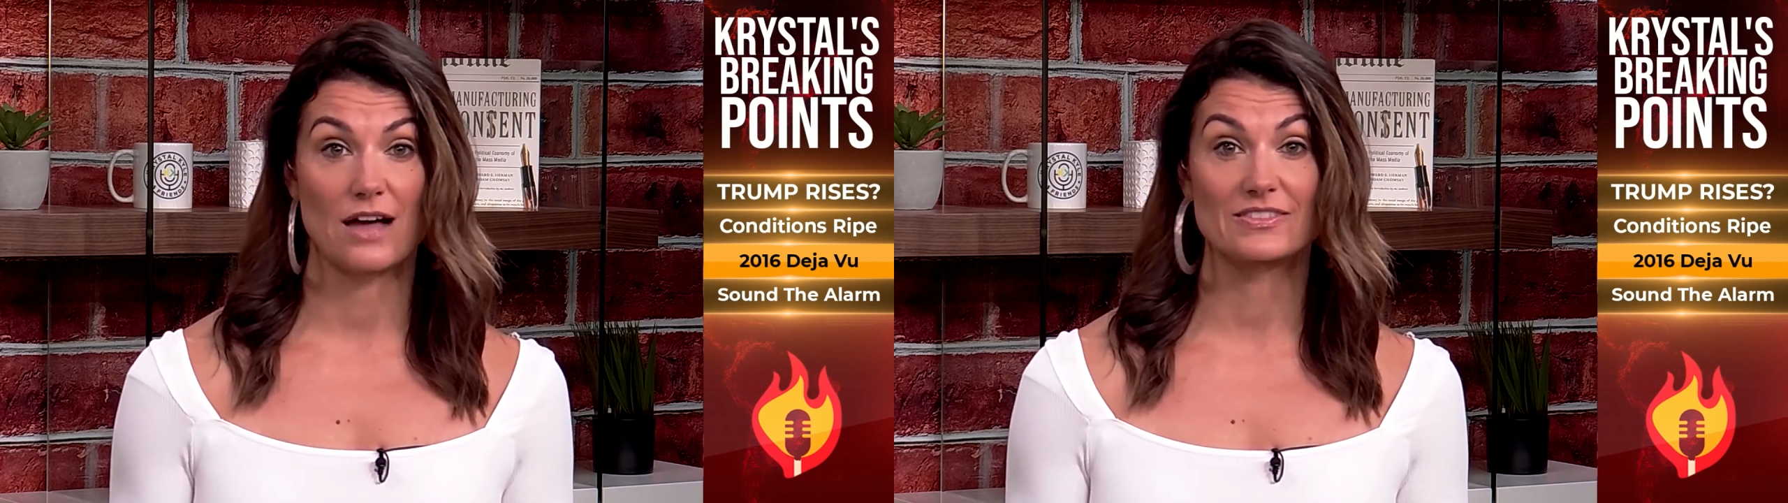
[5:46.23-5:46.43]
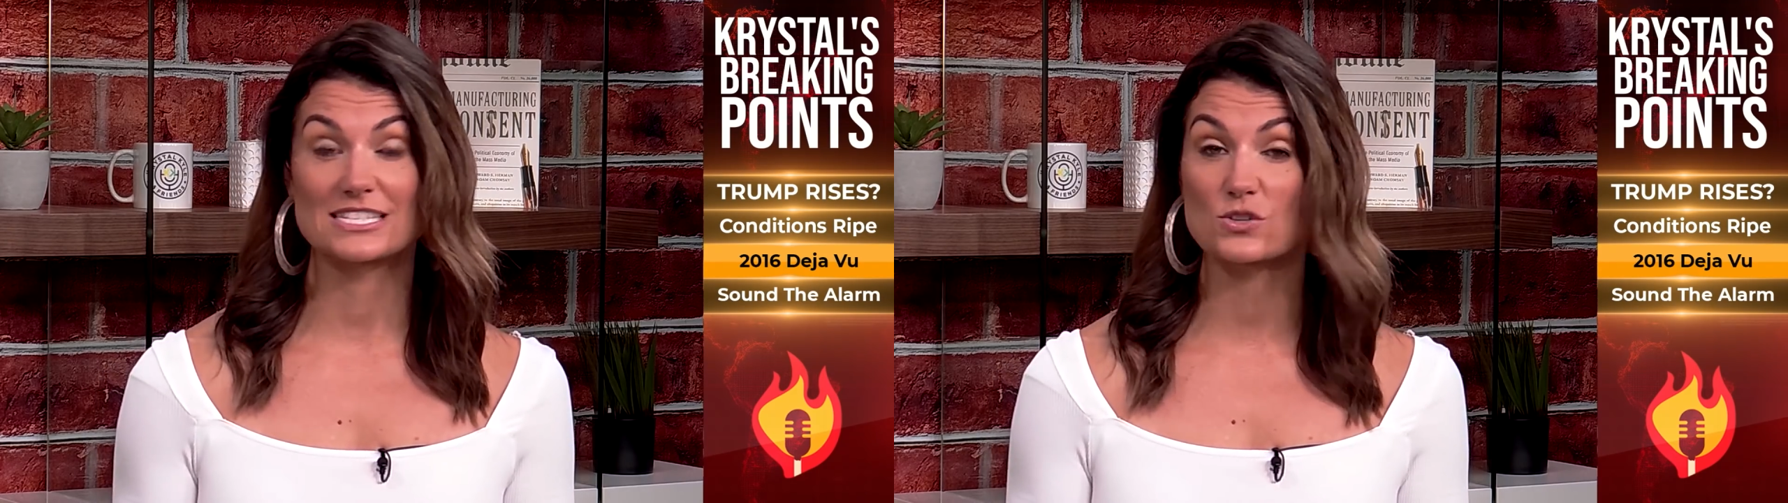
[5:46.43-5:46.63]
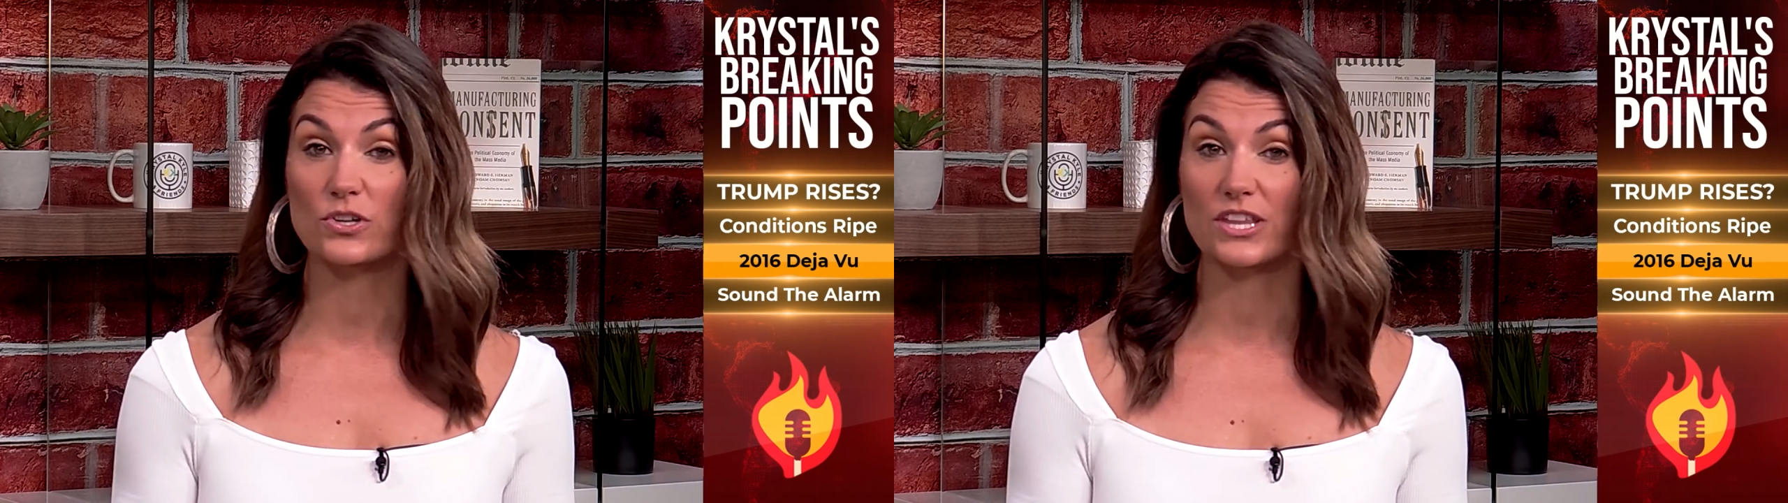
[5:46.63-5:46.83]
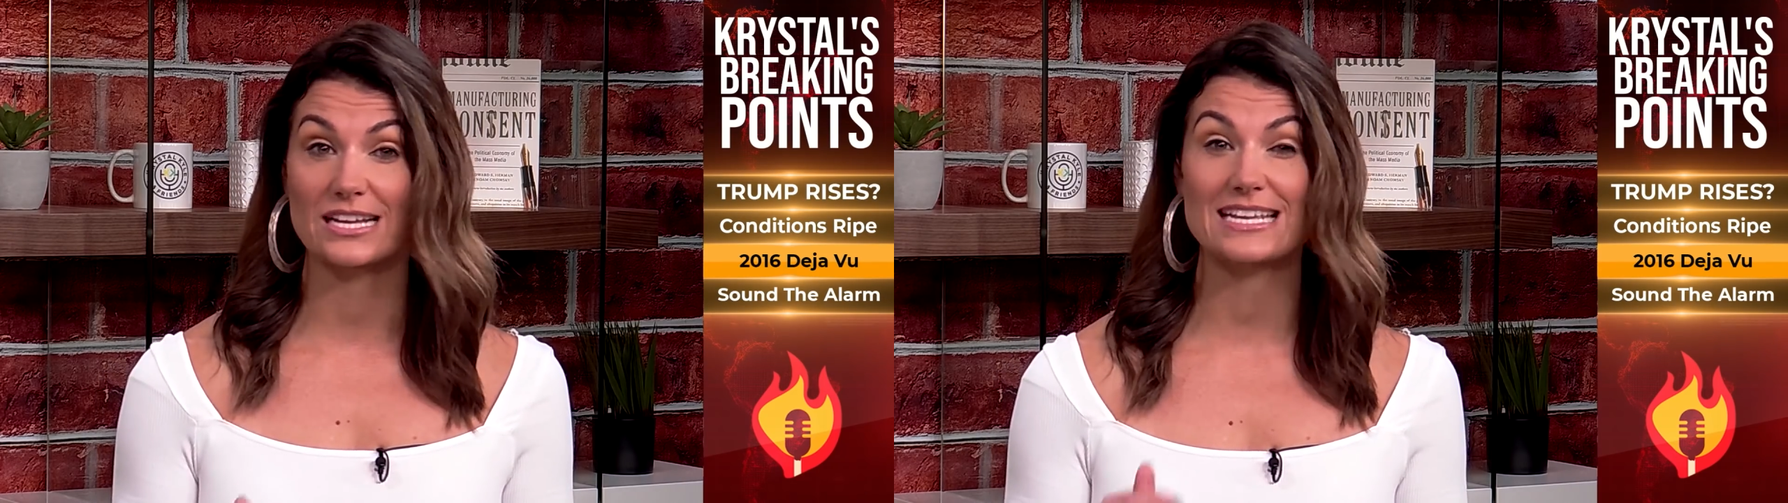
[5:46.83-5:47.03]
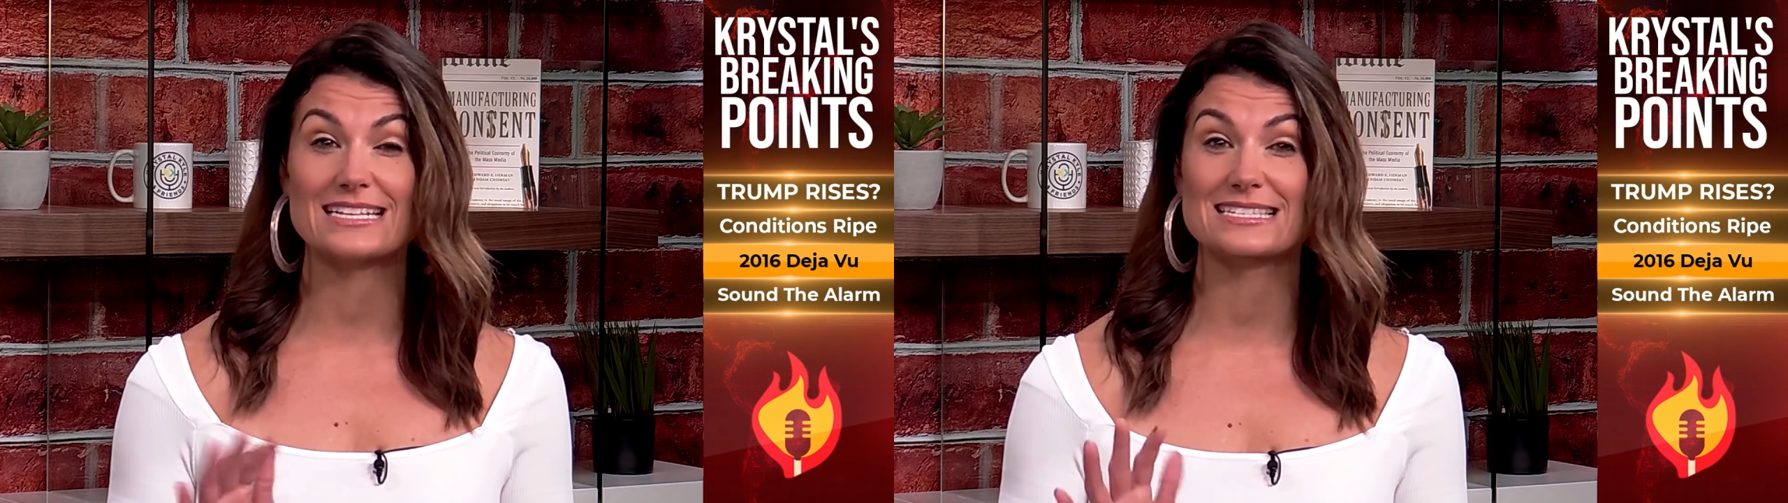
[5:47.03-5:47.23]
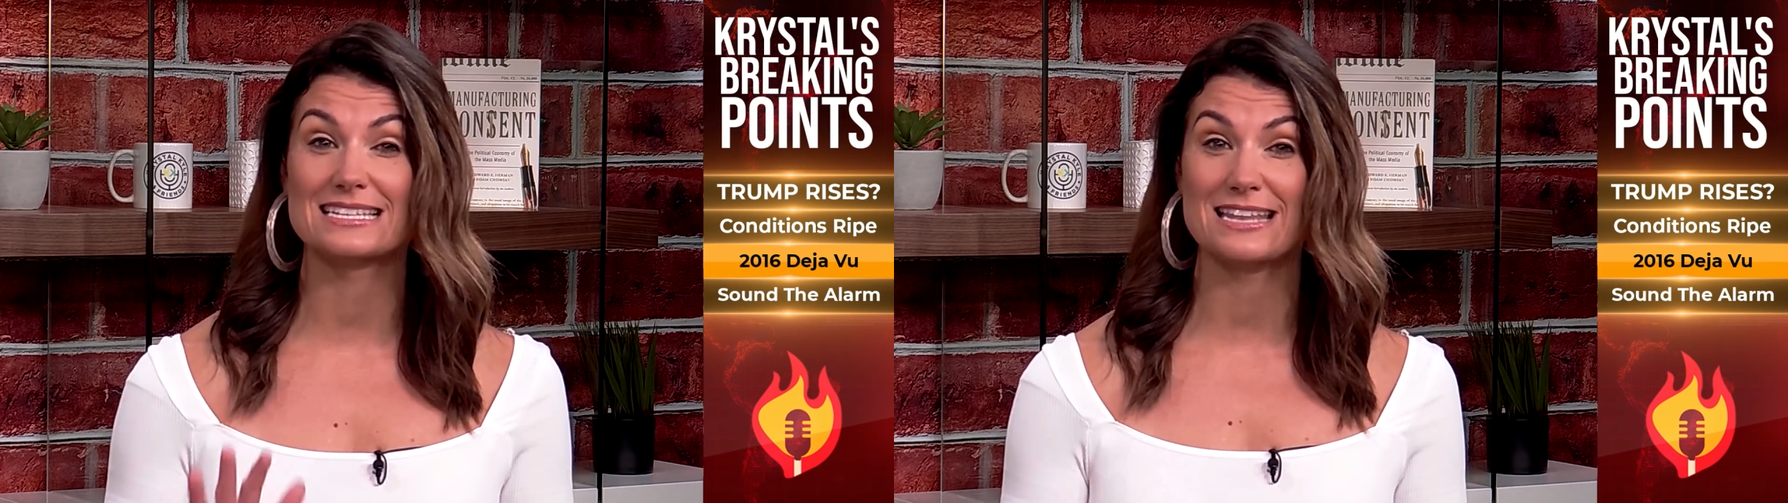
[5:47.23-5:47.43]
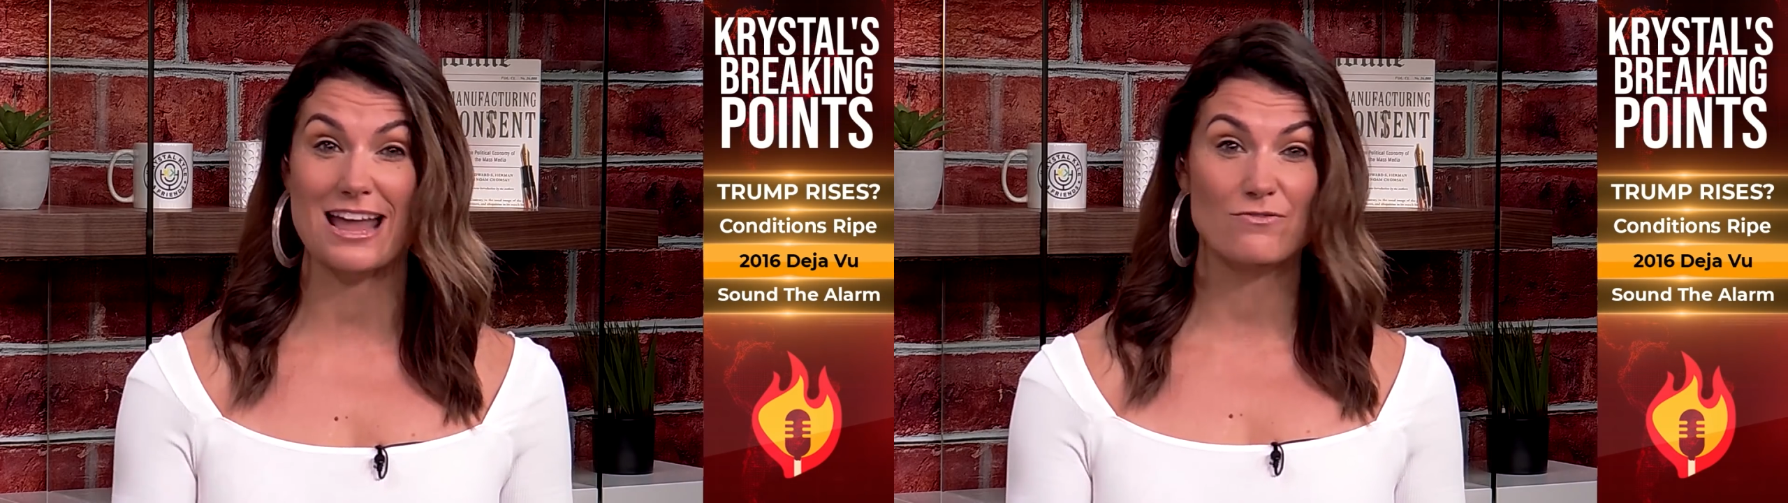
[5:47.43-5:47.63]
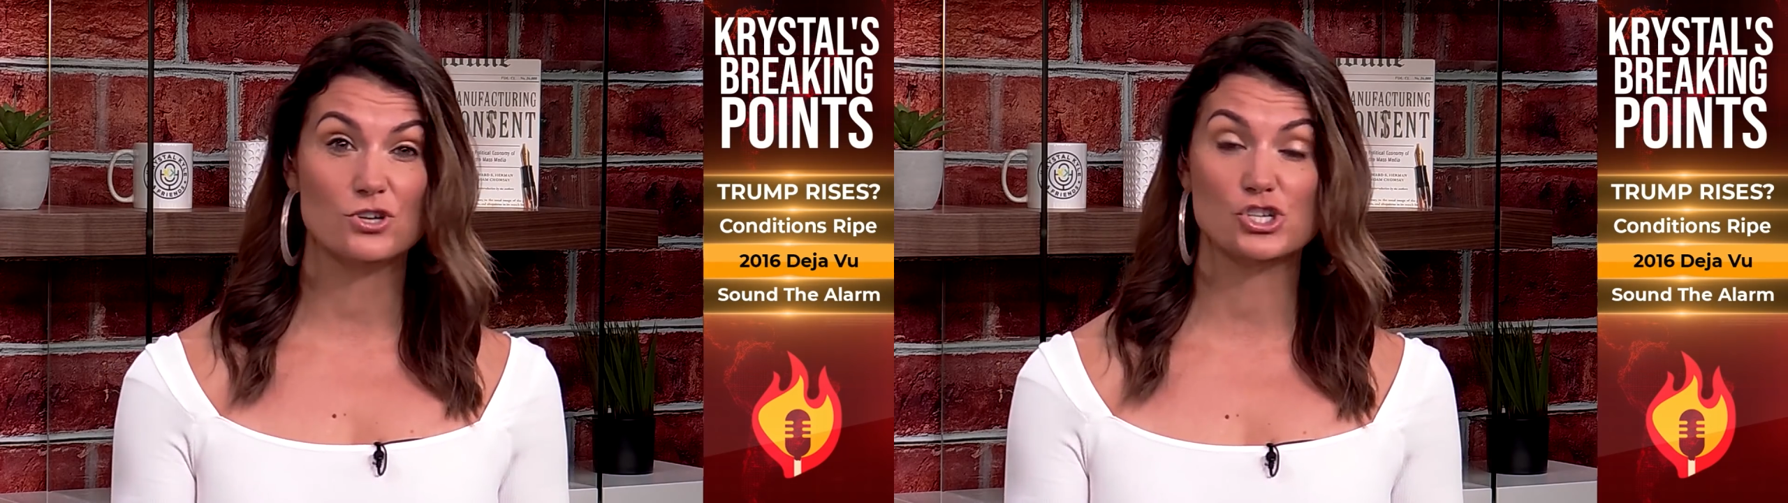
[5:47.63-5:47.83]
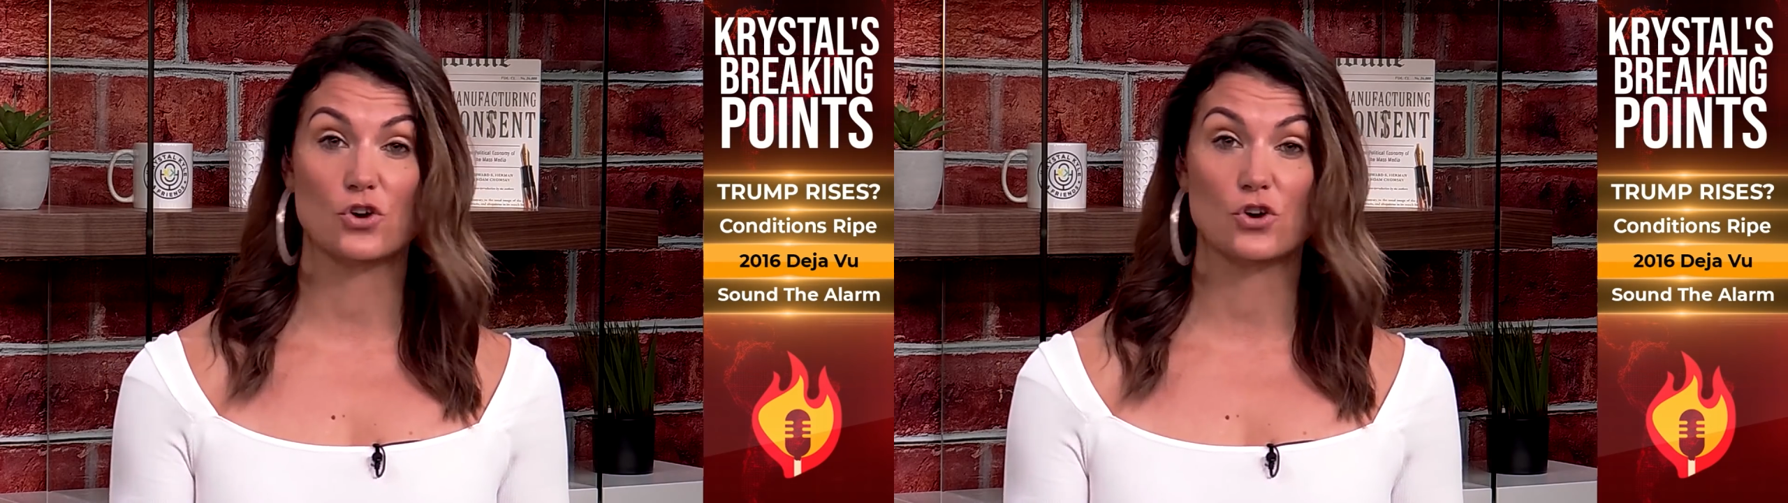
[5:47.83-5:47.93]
of the sort that he has never